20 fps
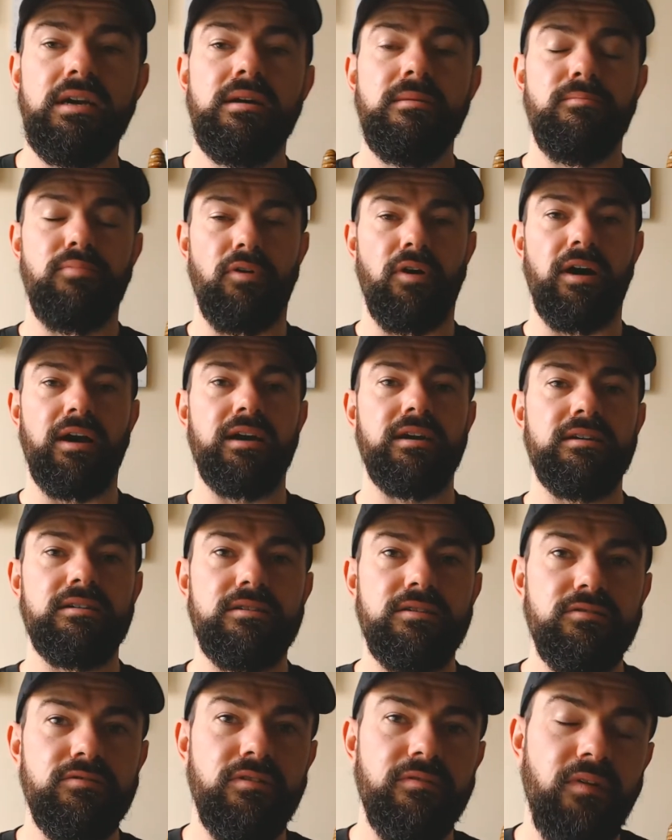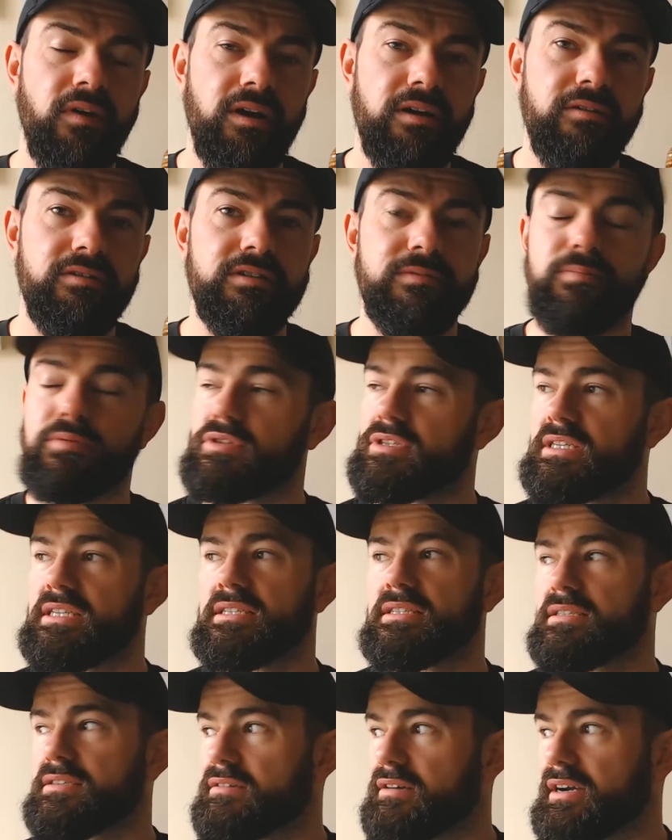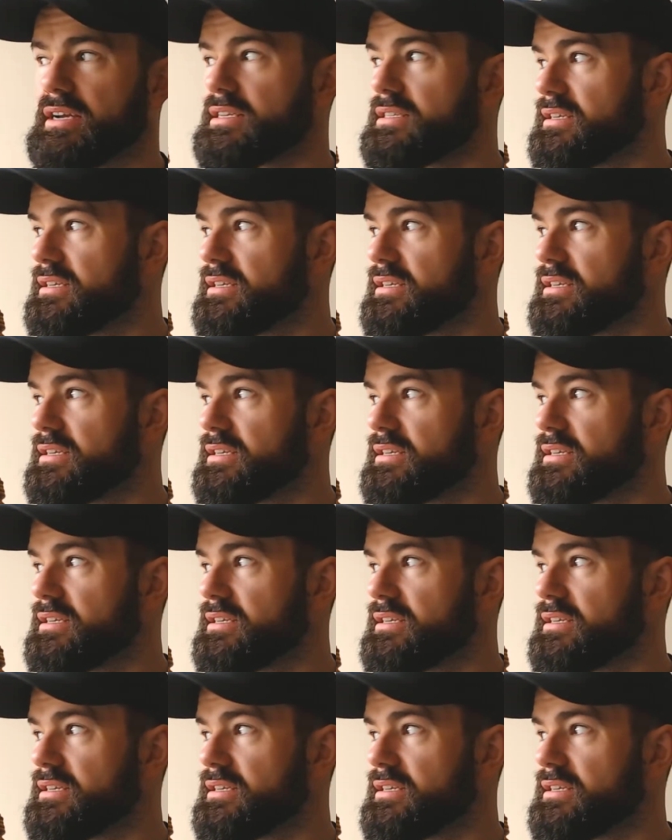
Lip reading: prior to the virus, but Jesus Christ,